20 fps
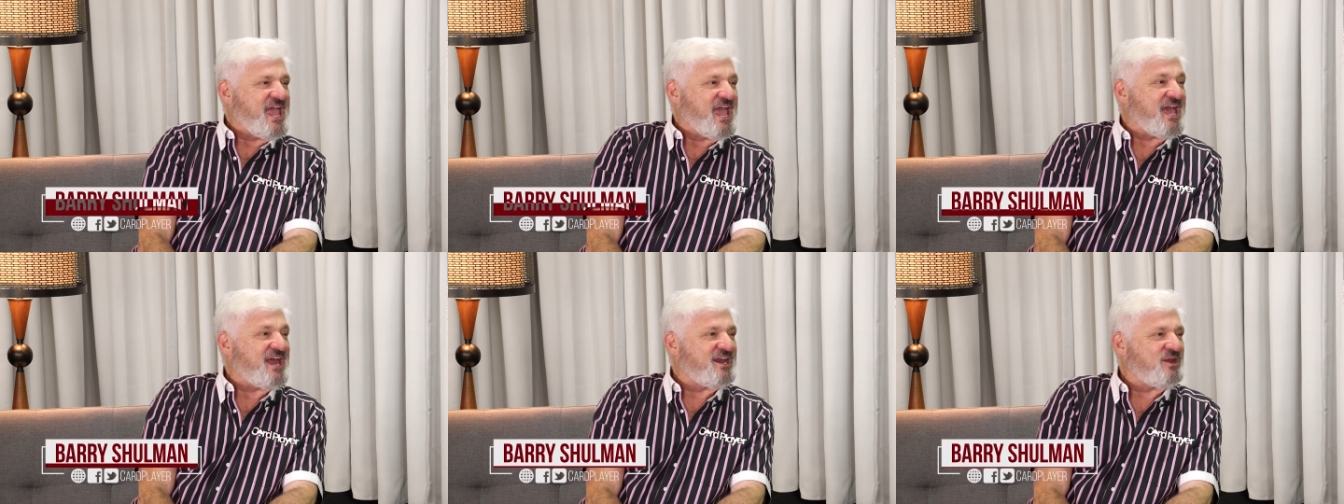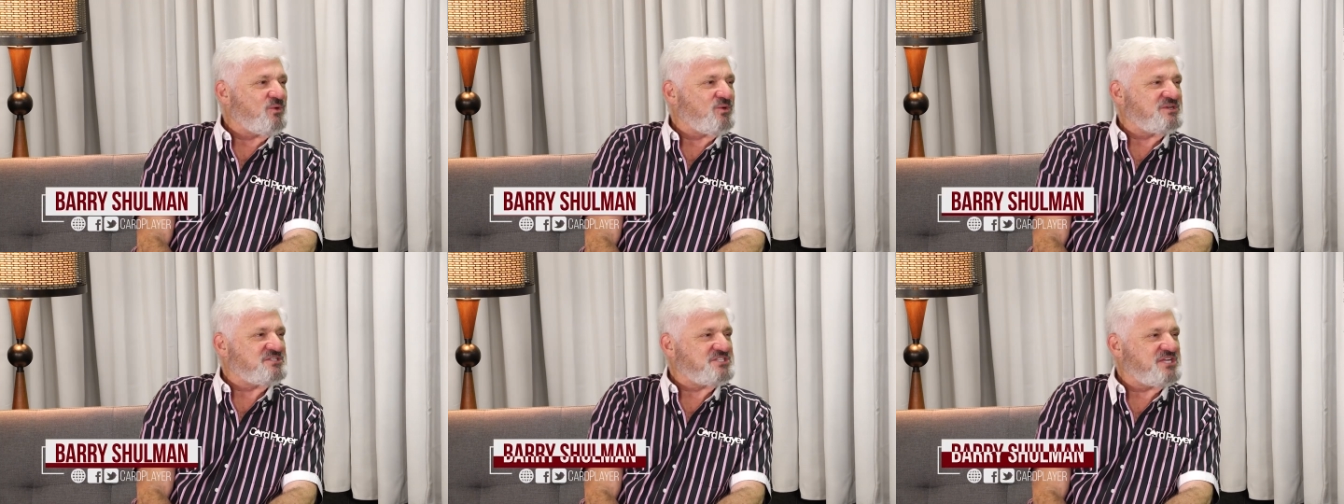And
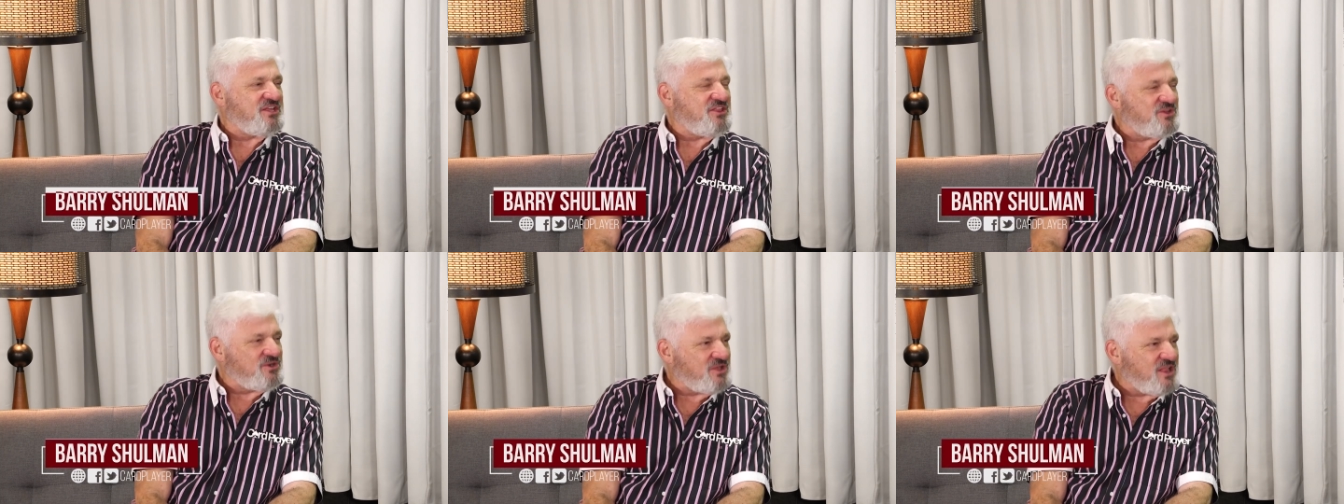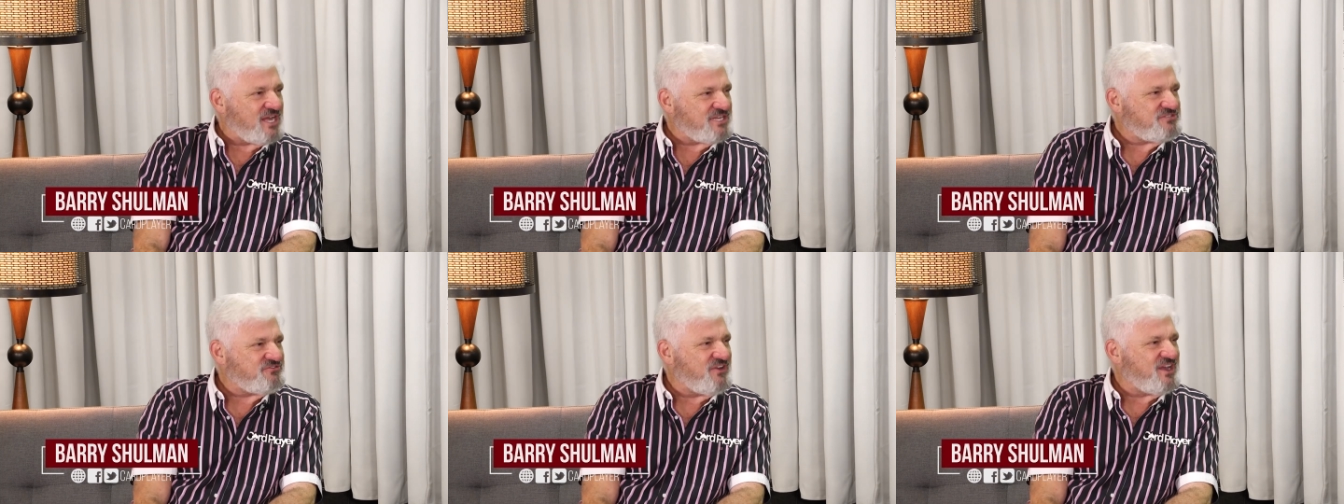it was either
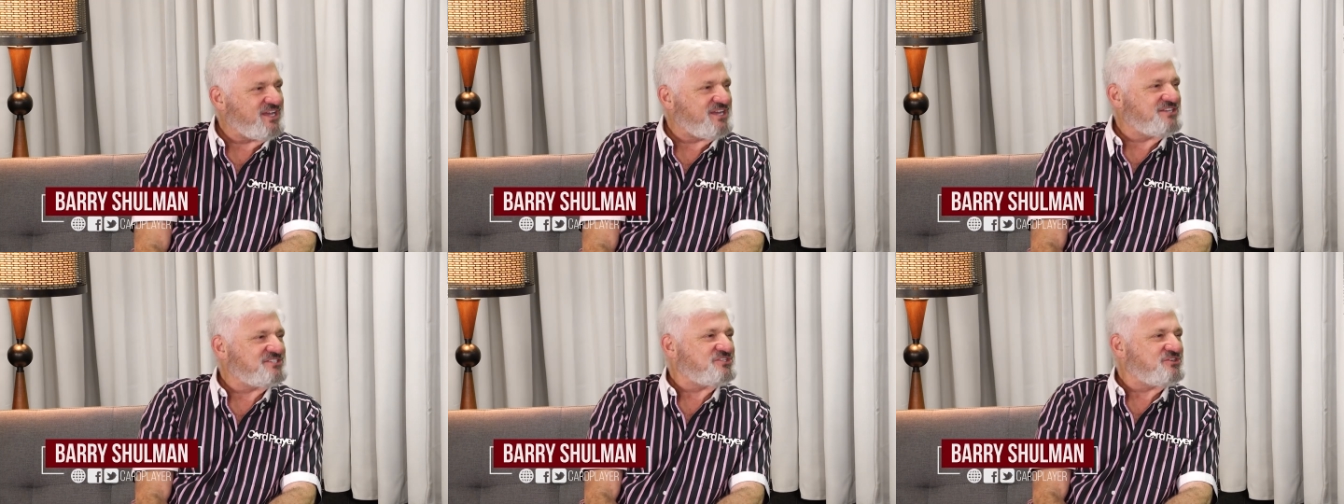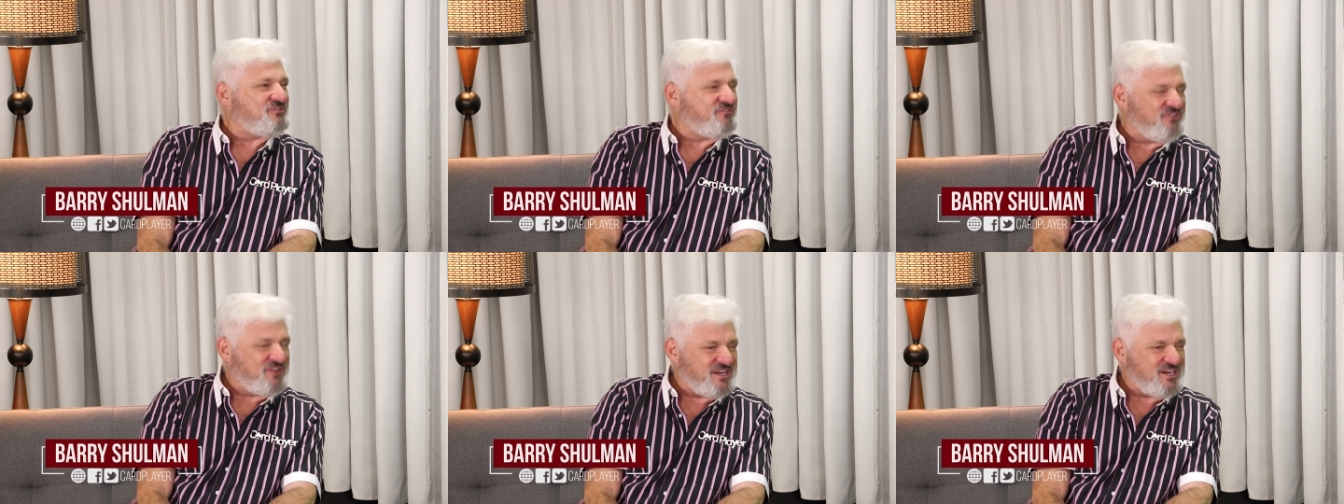Las Vegas
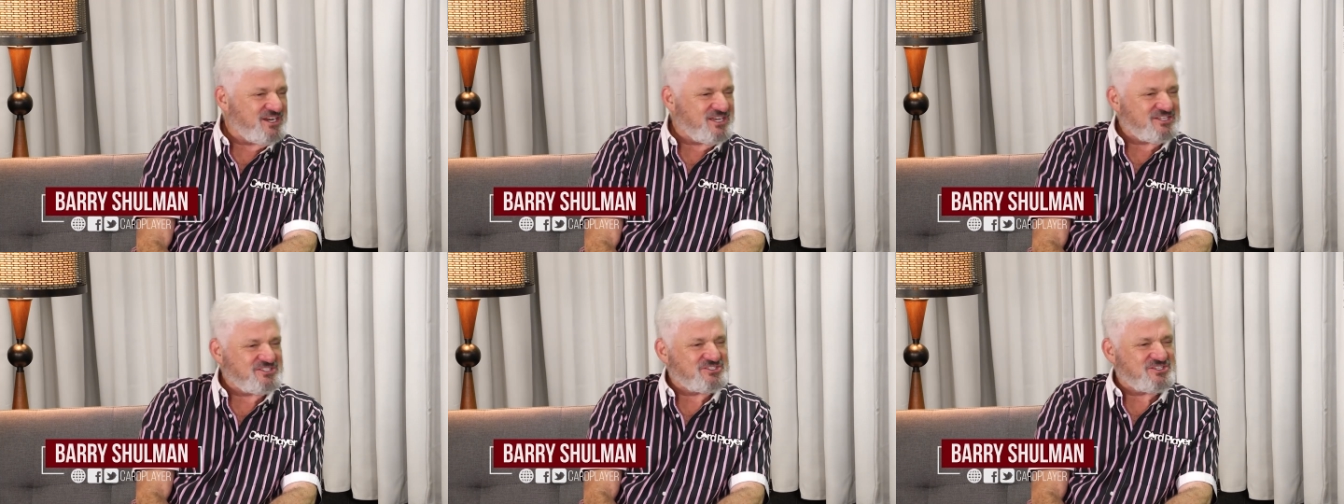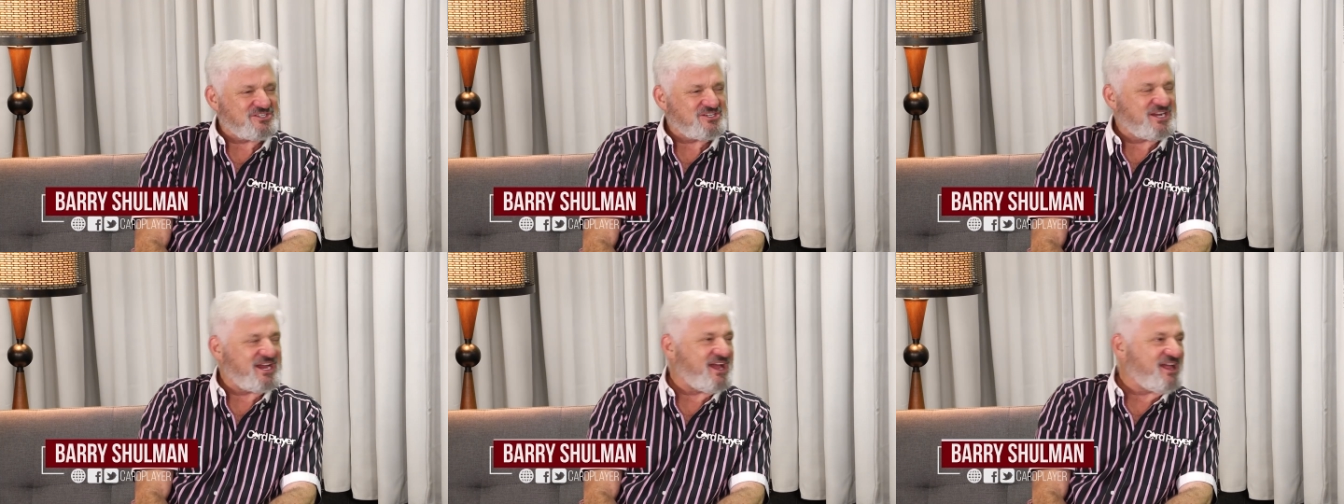or Phoenix
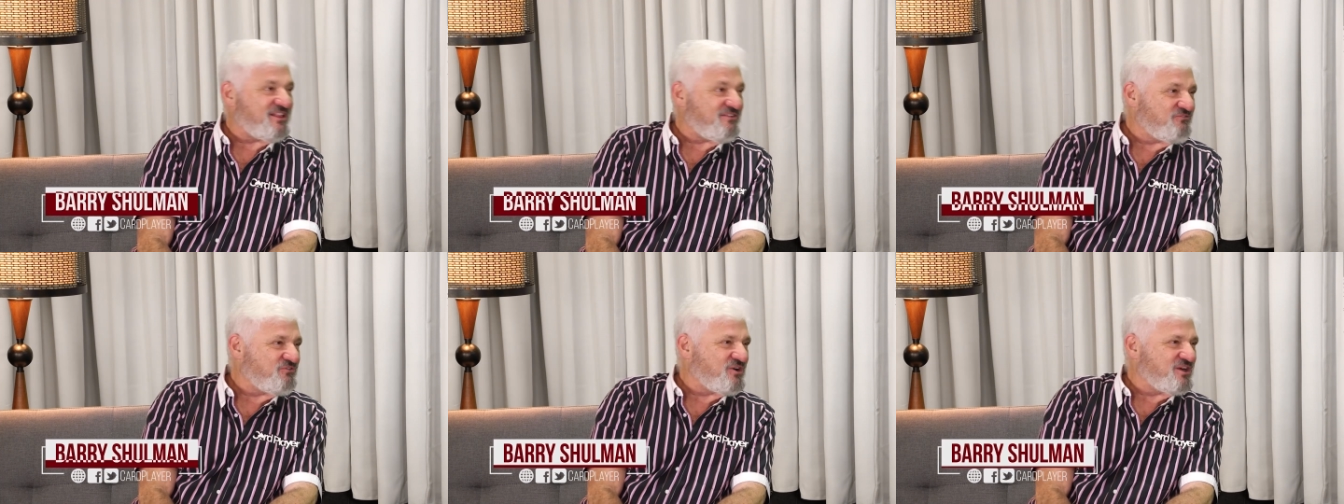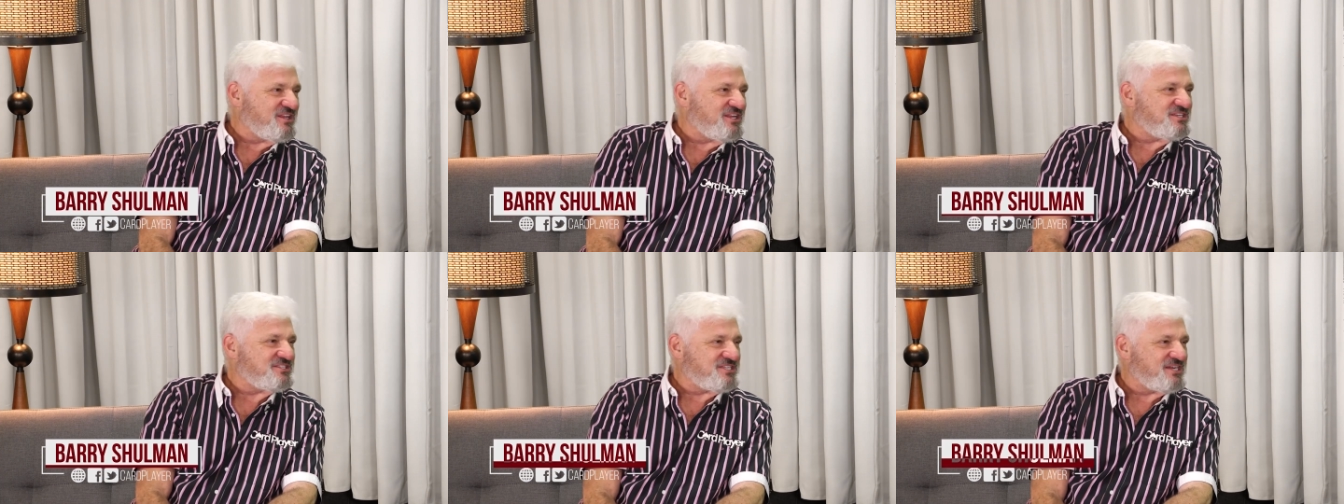or
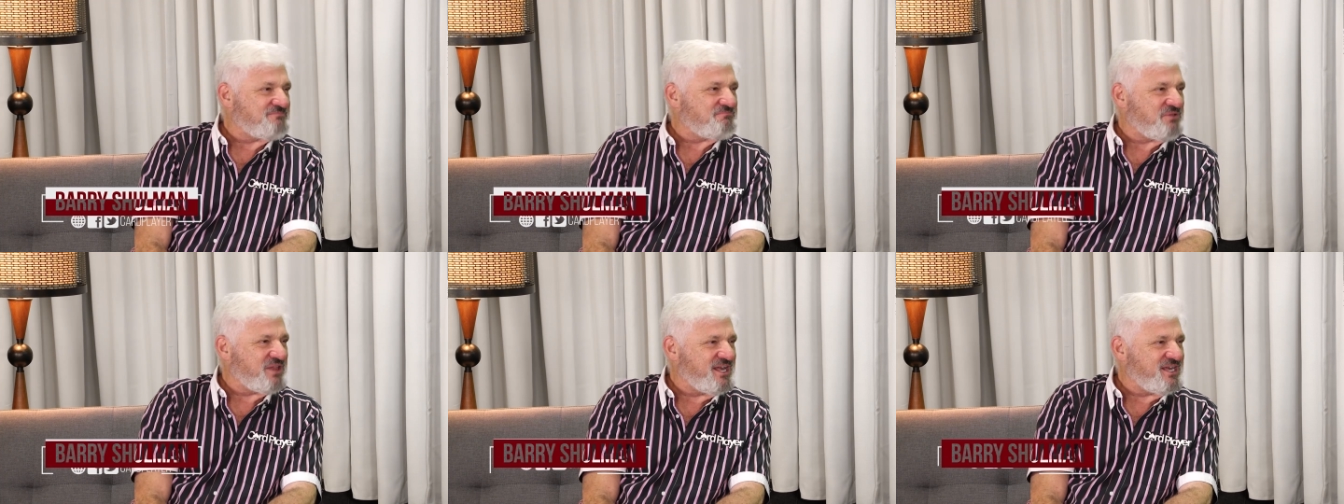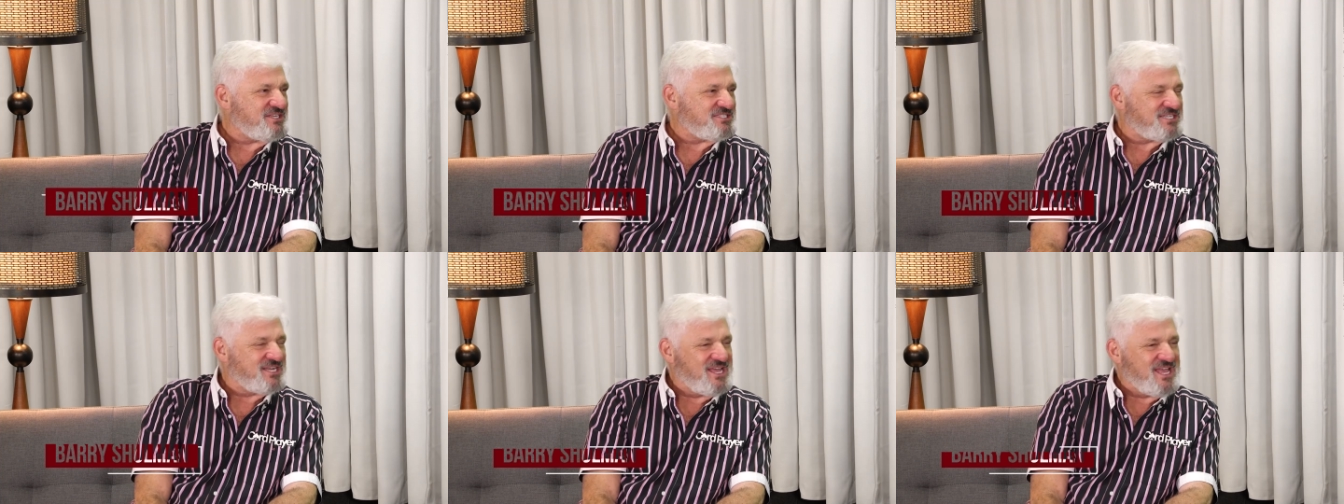California
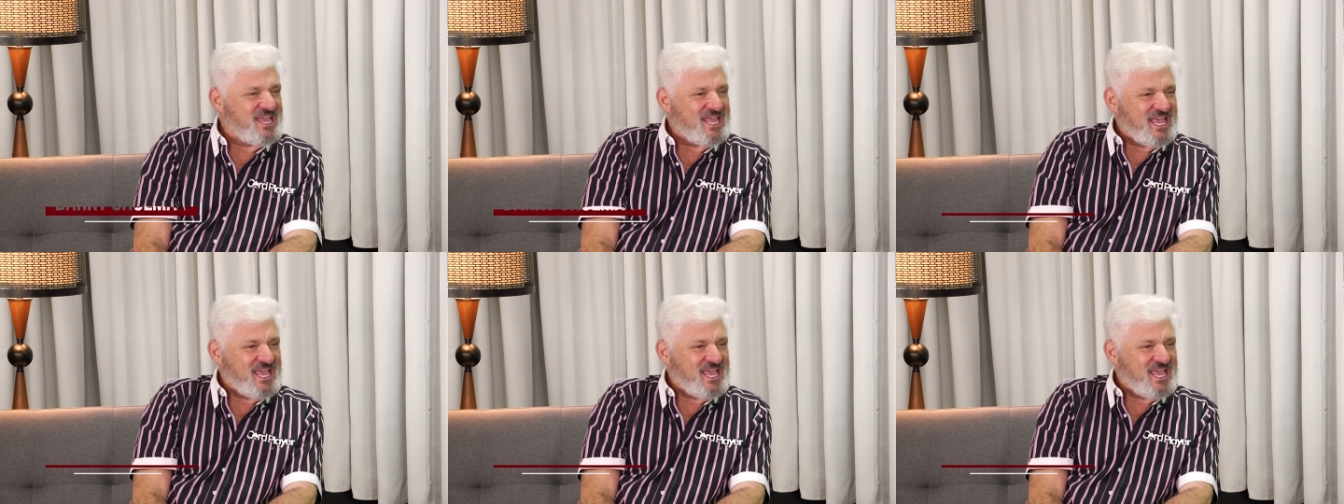someplace.